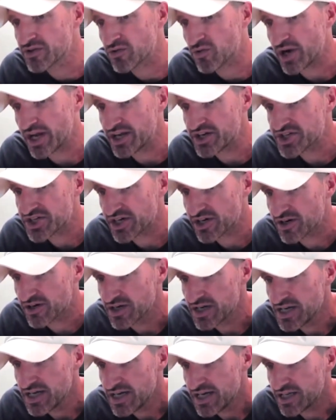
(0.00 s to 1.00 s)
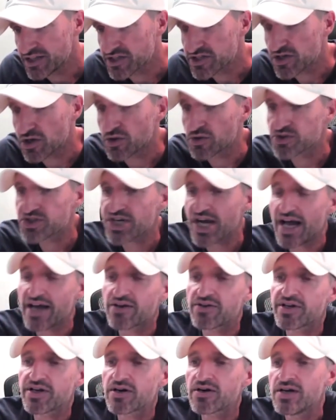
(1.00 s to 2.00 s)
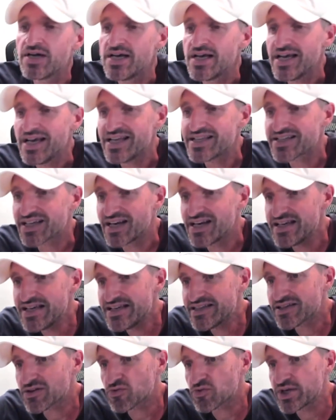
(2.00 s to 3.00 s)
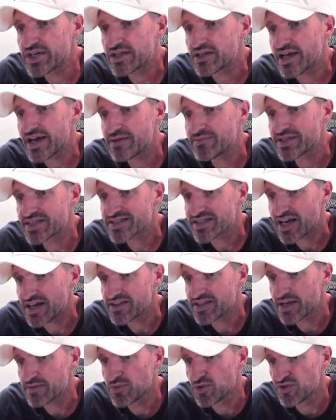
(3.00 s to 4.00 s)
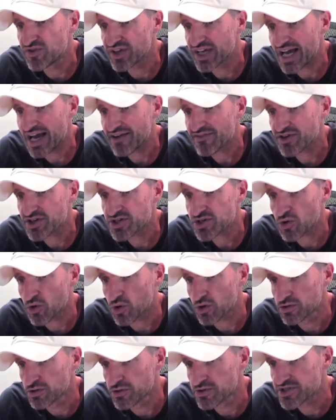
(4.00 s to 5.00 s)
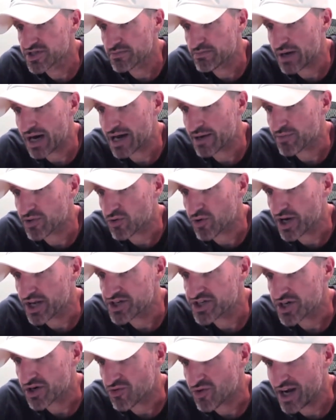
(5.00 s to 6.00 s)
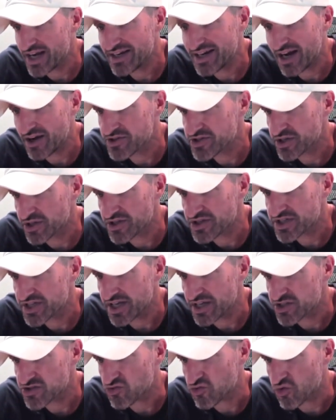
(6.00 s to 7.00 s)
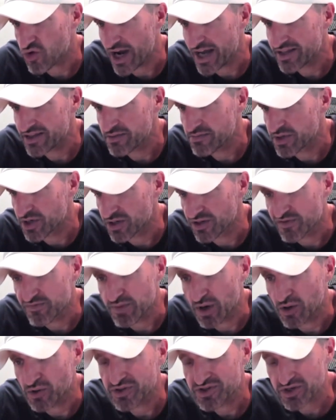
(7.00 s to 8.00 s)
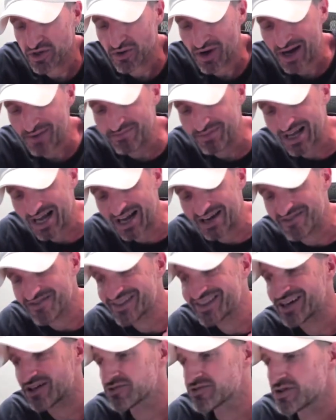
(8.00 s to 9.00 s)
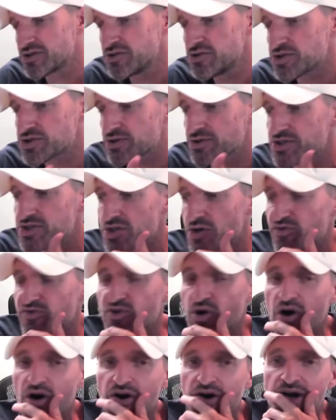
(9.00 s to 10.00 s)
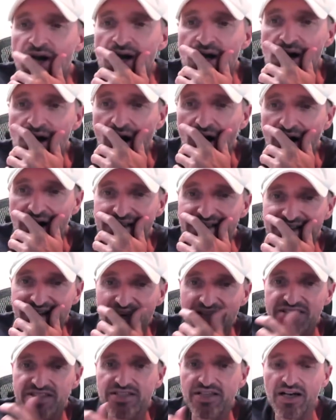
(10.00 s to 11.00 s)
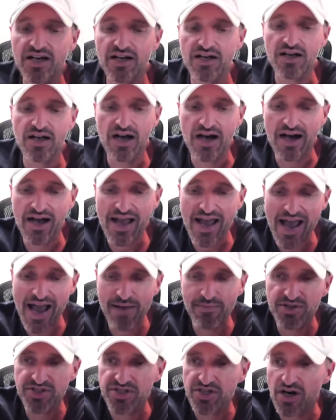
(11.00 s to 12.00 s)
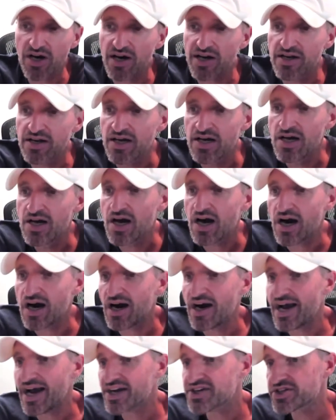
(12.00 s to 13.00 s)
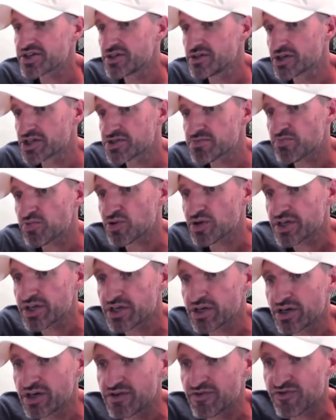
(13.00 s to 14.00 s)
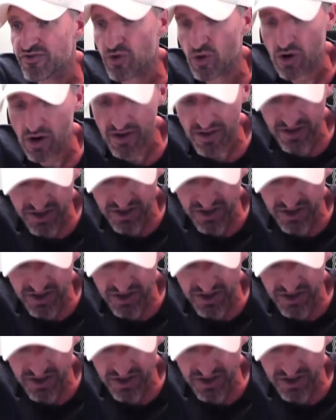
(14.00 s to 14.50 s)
of the range here in this whole channel here, it's going to need to reclaim the 10 day moving average or lose the bottom of the range here. Right now, as you can see, it's right in the middle of both. So I'm kind of delta neutral so far on Tesla. Uh, Amazon uh, actually looks pretty good for